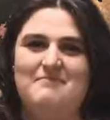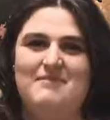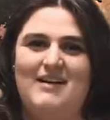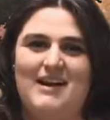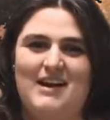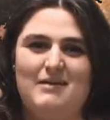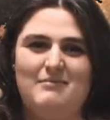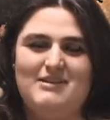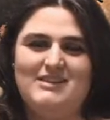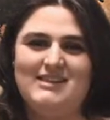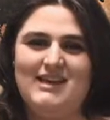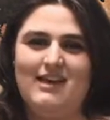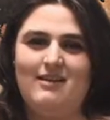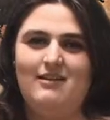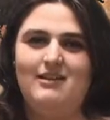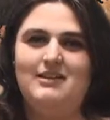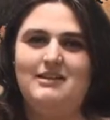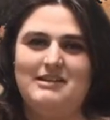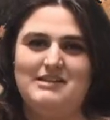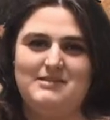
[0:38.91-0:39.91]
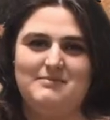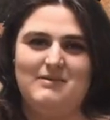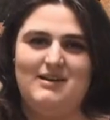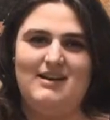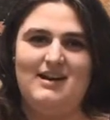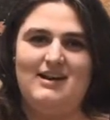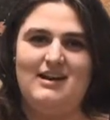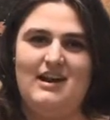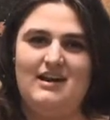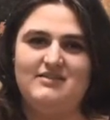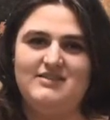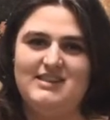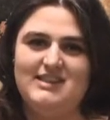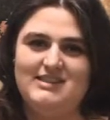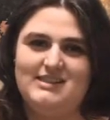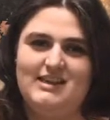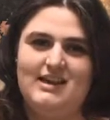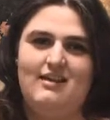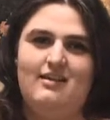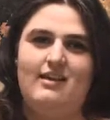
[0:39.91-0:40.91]
My name is Kayla Lissman and
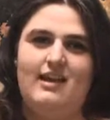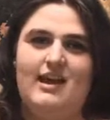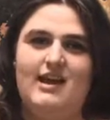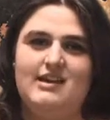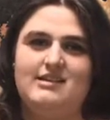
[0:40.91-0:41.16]
FCCLA